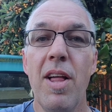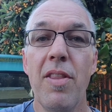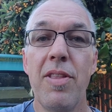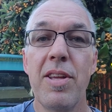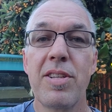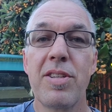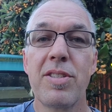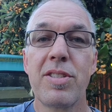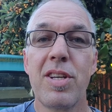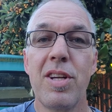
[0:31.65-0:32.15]

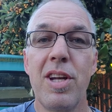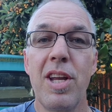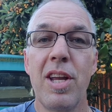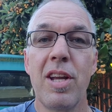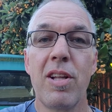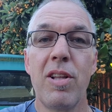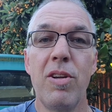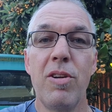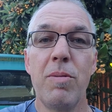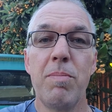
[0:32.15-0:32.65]
This is going to
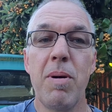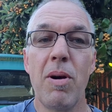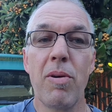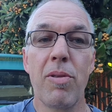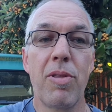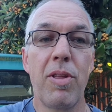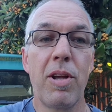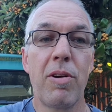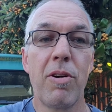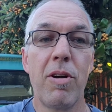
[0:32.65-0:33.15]
include
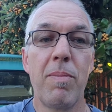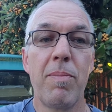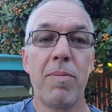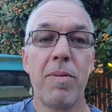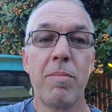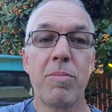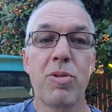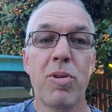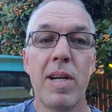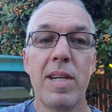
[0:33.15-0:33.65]
both the group
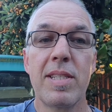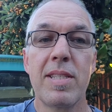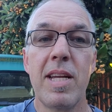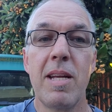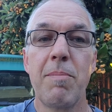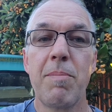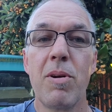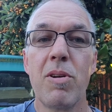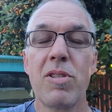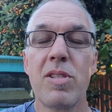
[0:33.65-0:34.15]
from
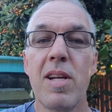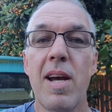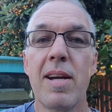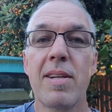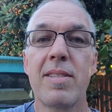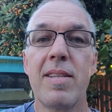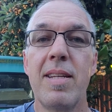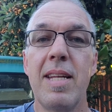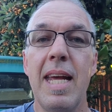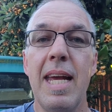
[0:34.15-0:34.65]
Tri-State Pro
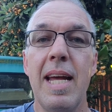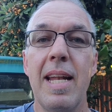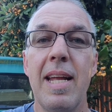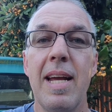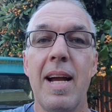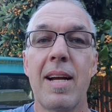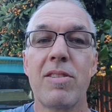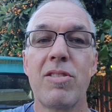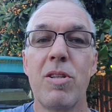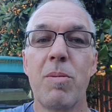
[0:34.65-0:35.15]
Stocks and the
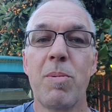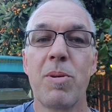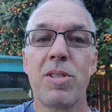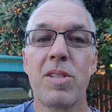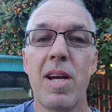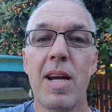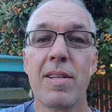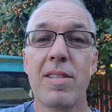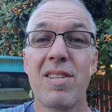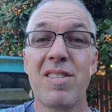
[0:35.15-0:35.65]
Antioch Super Stocks.